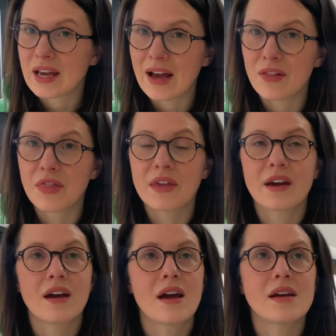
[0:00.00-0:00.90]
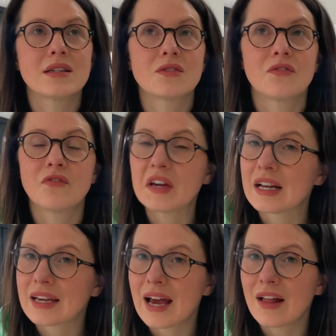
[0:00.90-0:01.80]
healthier, is
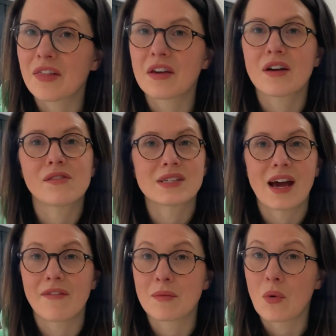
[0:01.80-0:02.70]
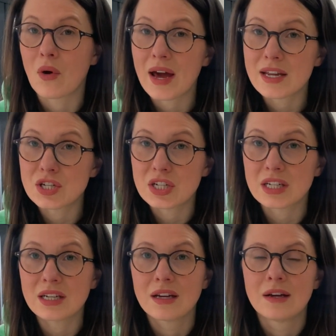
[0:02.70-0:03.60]
feeling healthier, is having more
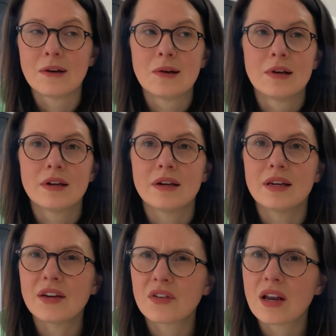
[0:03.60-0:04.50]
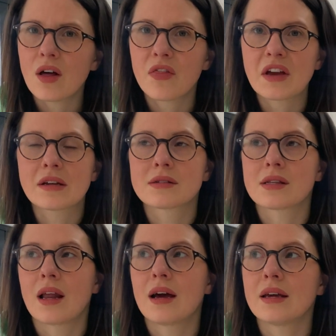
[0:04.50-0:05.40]
energy. Even little things
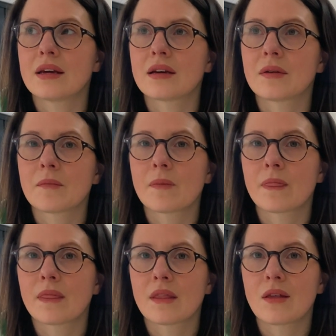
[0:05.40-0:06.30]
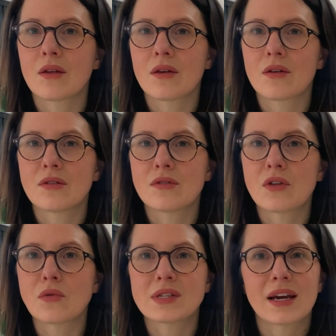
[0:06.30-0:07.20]
like
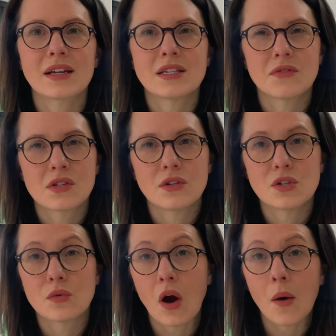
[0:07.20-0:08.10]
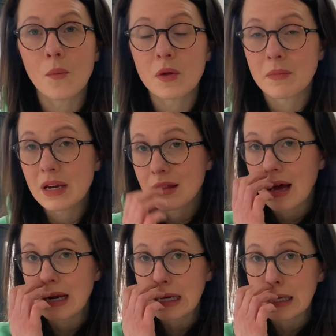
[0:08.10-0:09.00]
those negatives that do come with being
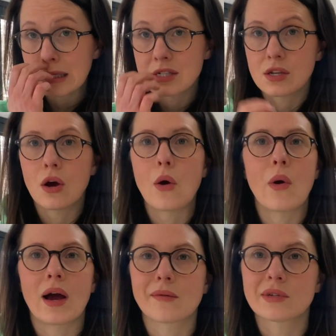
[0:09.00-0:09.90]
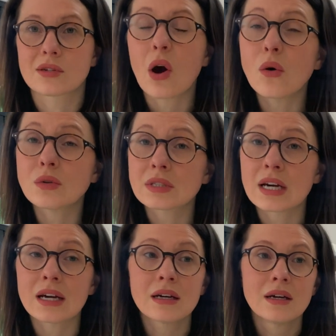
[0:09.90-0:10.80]
that lean. So I was
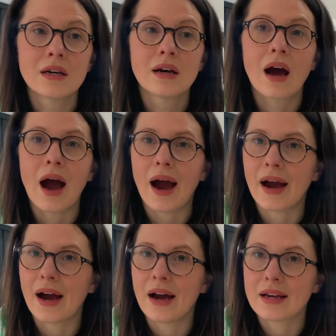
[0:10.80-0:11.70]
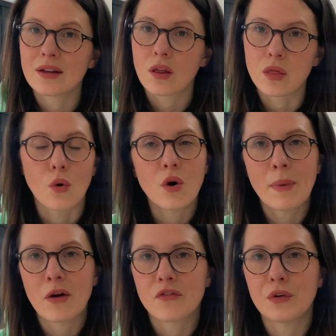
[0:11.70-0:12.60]
colder, I thought
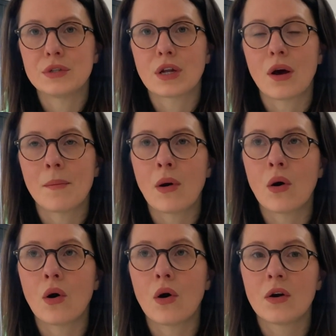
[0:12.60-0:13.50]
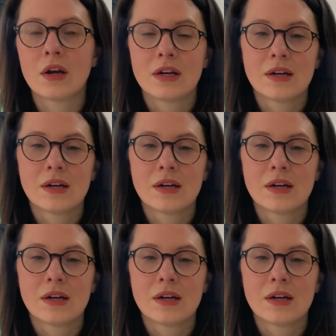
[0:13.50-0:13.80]
about food a lot more,